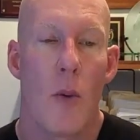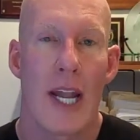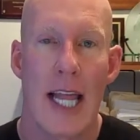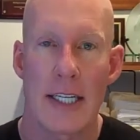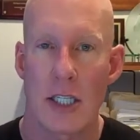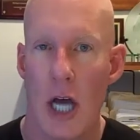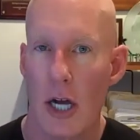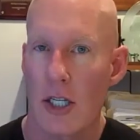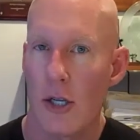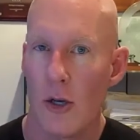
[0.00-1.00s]
What I'd like to
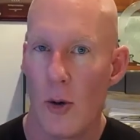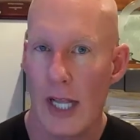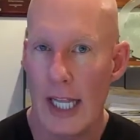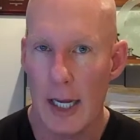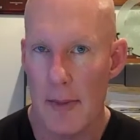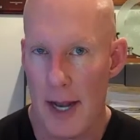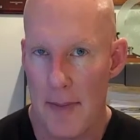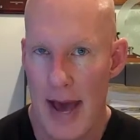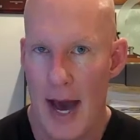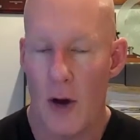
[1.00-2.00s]
talk to you a little bit
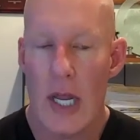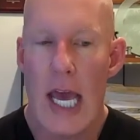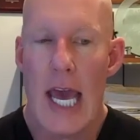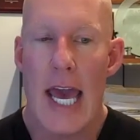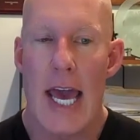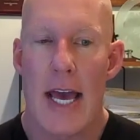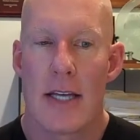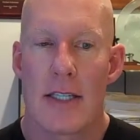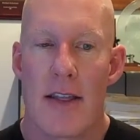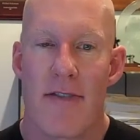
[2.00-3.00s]
about
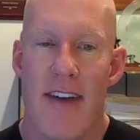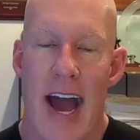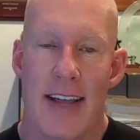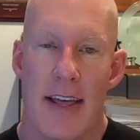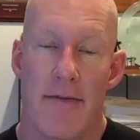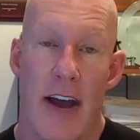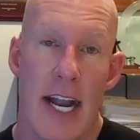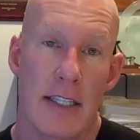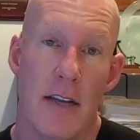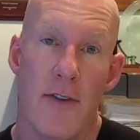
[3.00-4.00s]
is the fact that
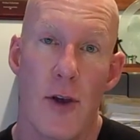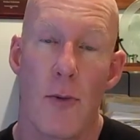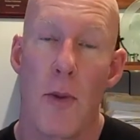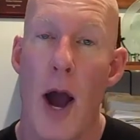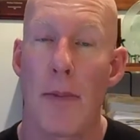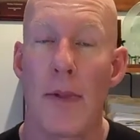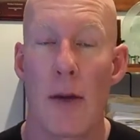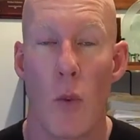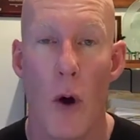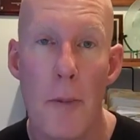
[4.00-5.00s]
financing for you
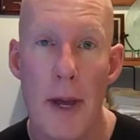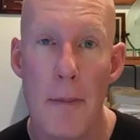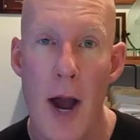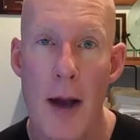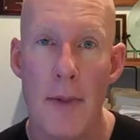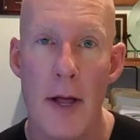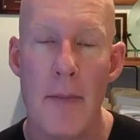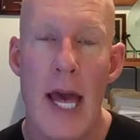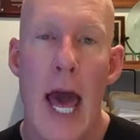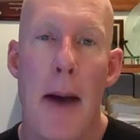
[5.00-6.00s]
probably won't be a
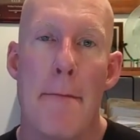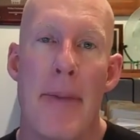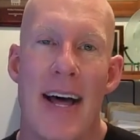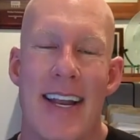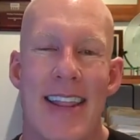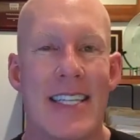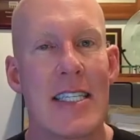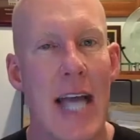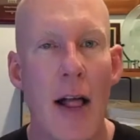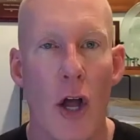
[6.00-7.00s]
problem, but the
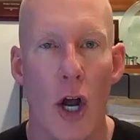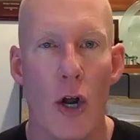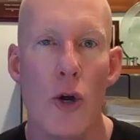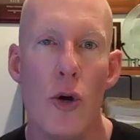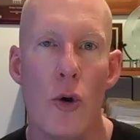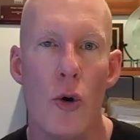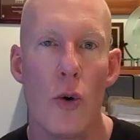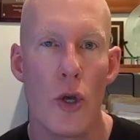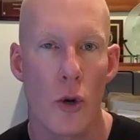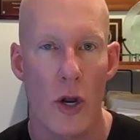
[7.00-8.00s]
seller
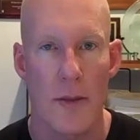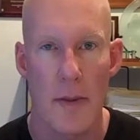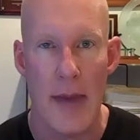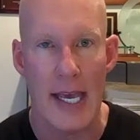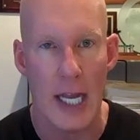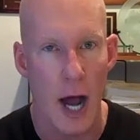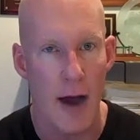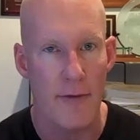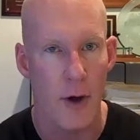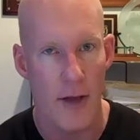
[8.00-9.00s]
who you're going to be making an
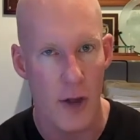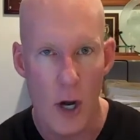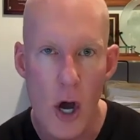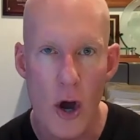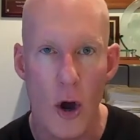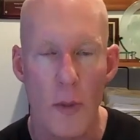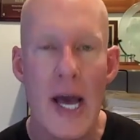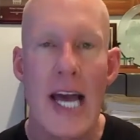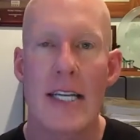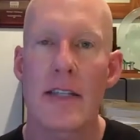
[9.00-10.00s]
offer on their home
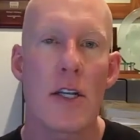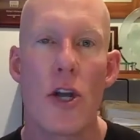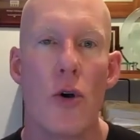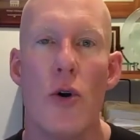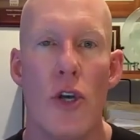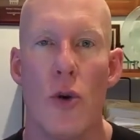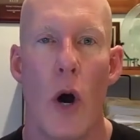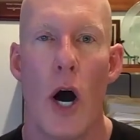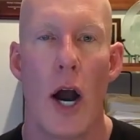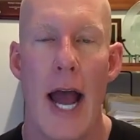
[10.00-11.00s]
doesn't know who you
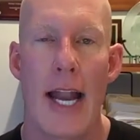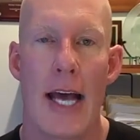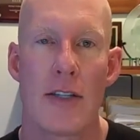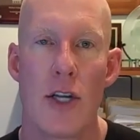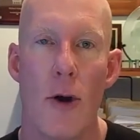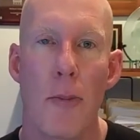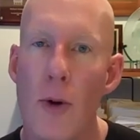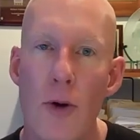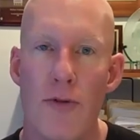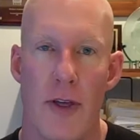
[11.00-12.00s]
are and has no
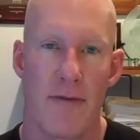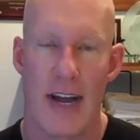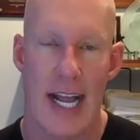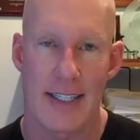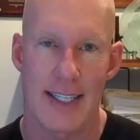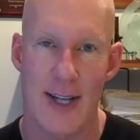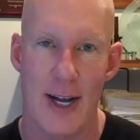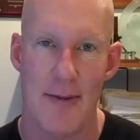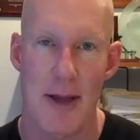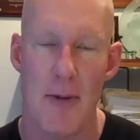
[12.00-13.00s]
proof that financing is not
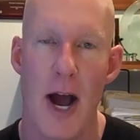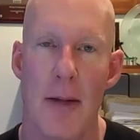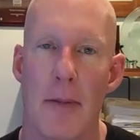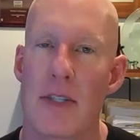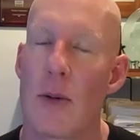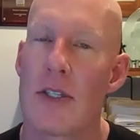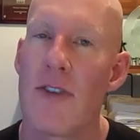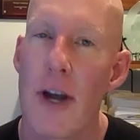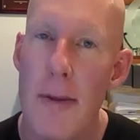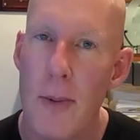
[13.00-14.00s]
going to be a problem. So it's
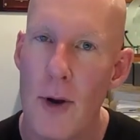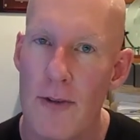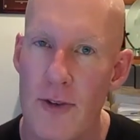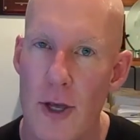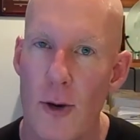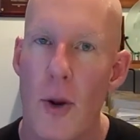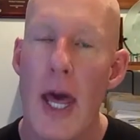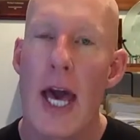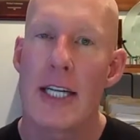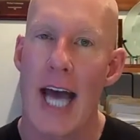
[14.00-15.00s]
very important for you
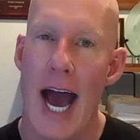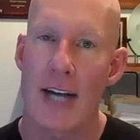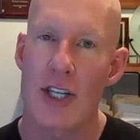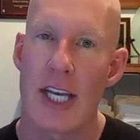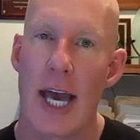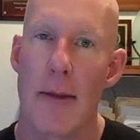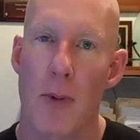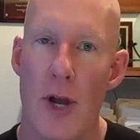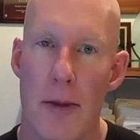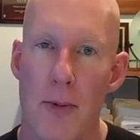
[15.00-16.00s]
to actually get
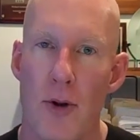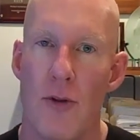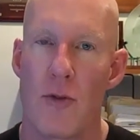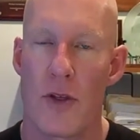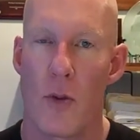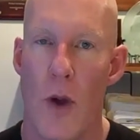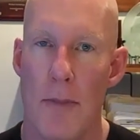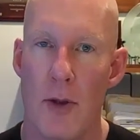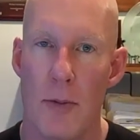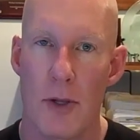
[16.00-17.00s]
pre approved with a
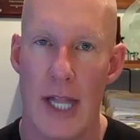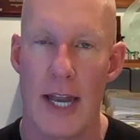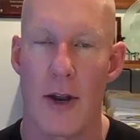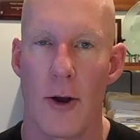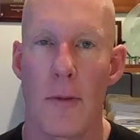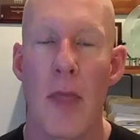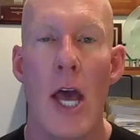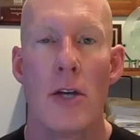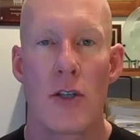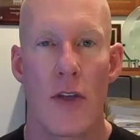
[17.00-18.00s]
reputable lender
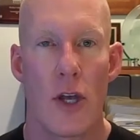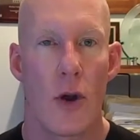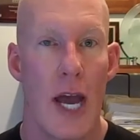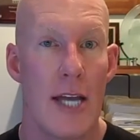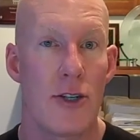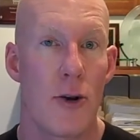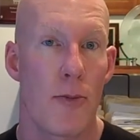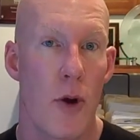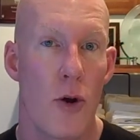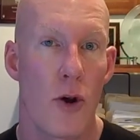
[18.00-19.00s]
so that your agent or
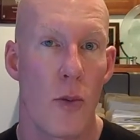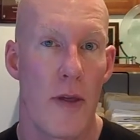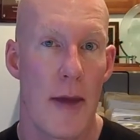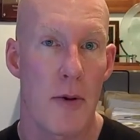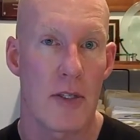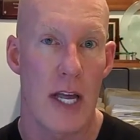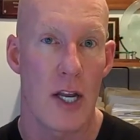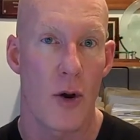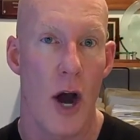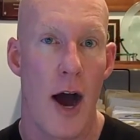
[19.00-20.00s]
broker, when they
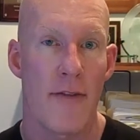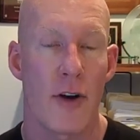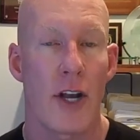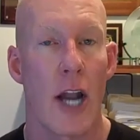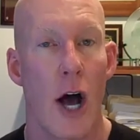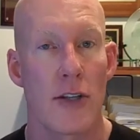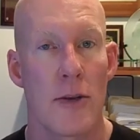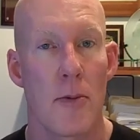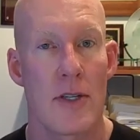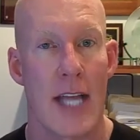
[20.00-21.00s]
present your offer, can
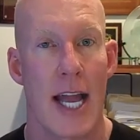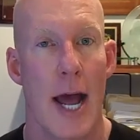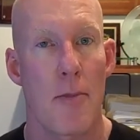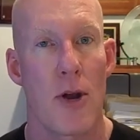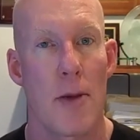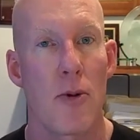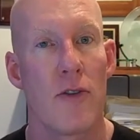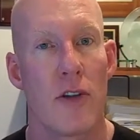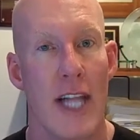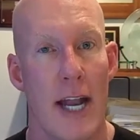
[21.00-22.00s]
also present a pre
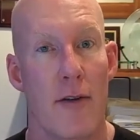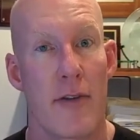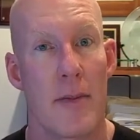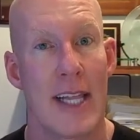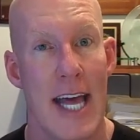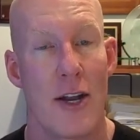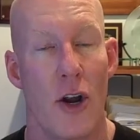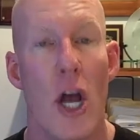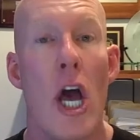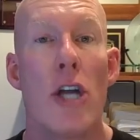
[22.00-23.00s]
approval letter from a
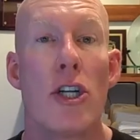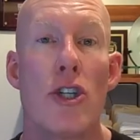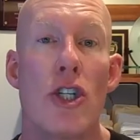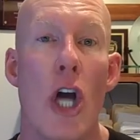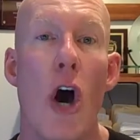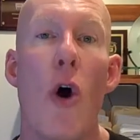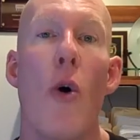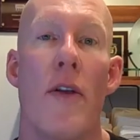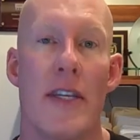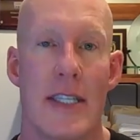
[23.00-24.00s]
lender to
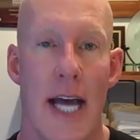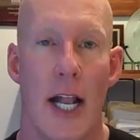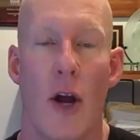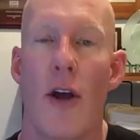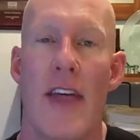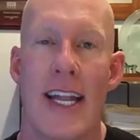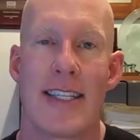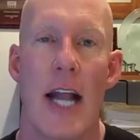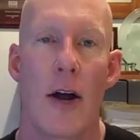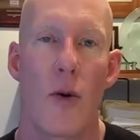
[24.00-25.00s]
show the seller that
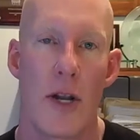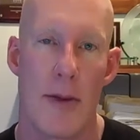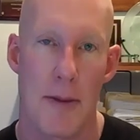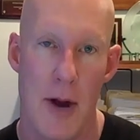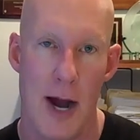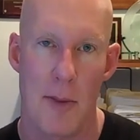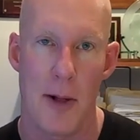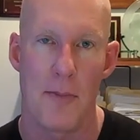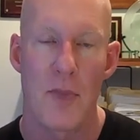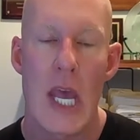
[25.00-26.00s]
it's not going to be a
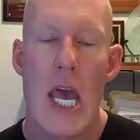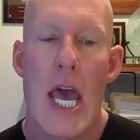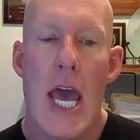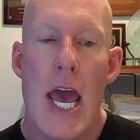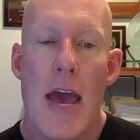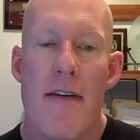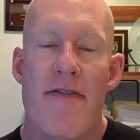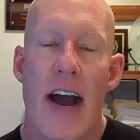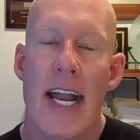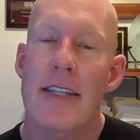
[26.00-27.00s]
problem.
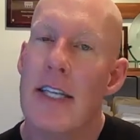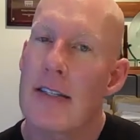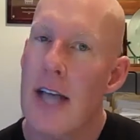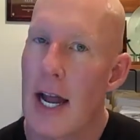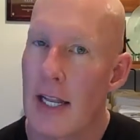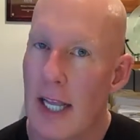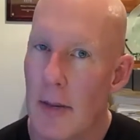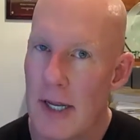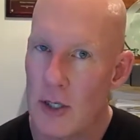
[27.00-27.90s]
Finance has gotten a little